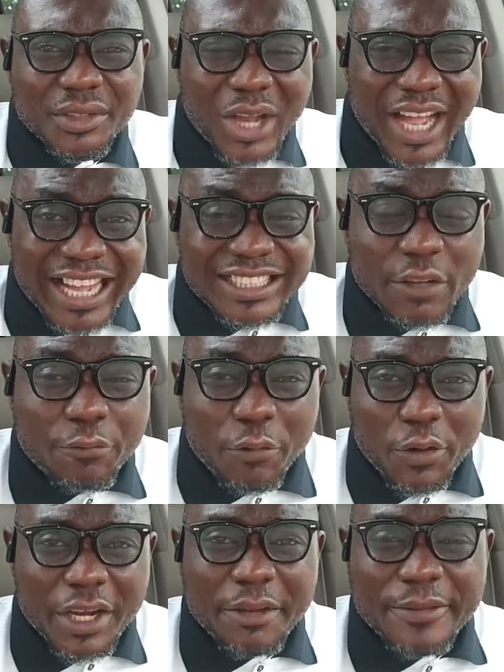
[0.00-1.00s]
You're asking
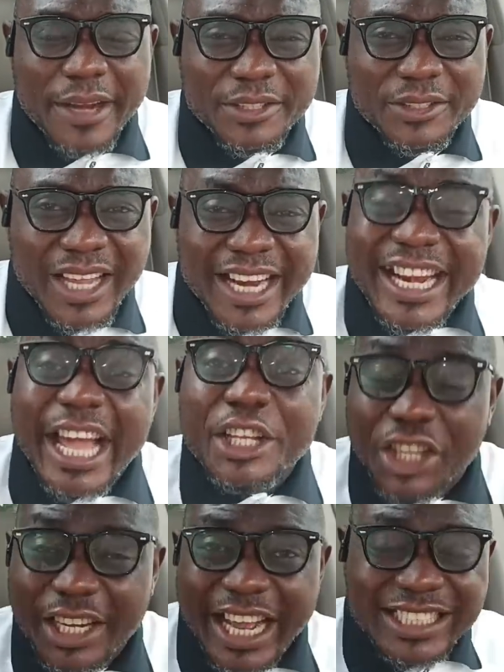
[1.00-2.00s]
for forgiveness.
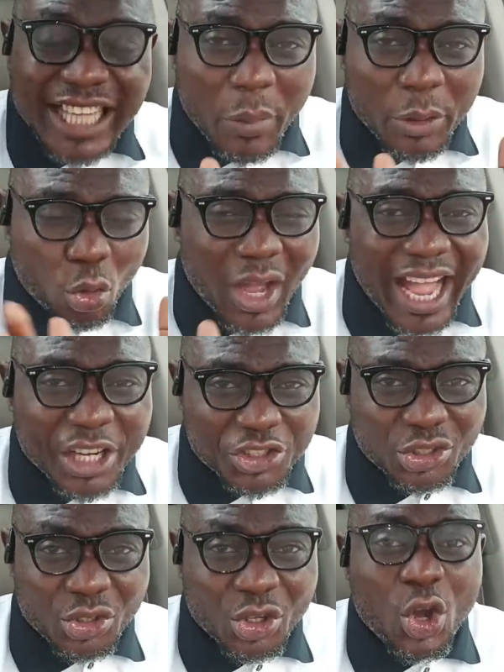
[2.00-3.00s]
Nigerians, I want to
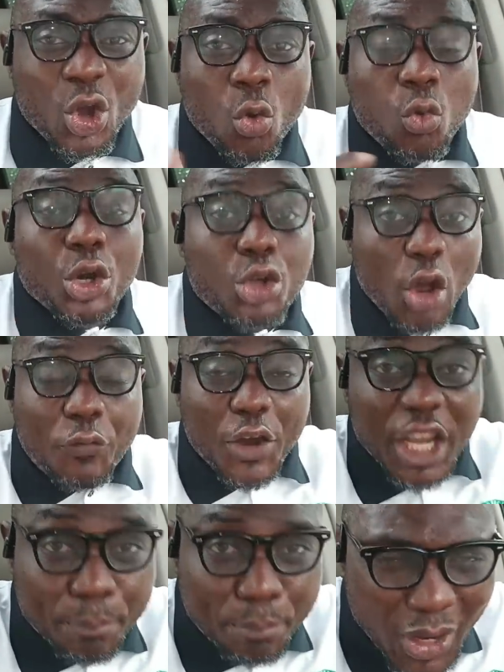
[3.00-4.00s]
ask you, would you
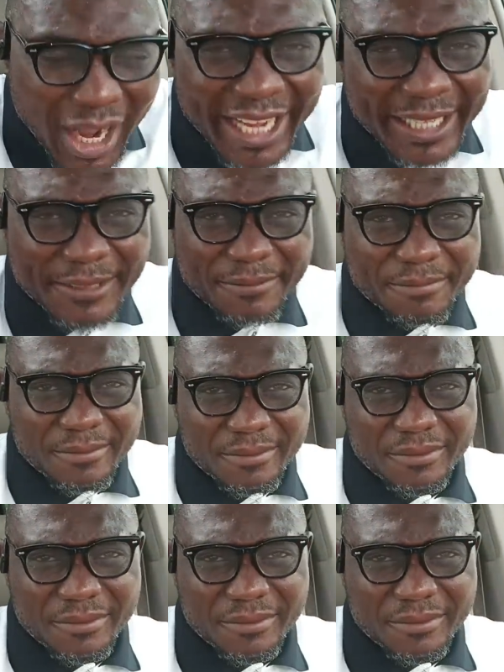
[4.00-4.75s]
forgive Buhari?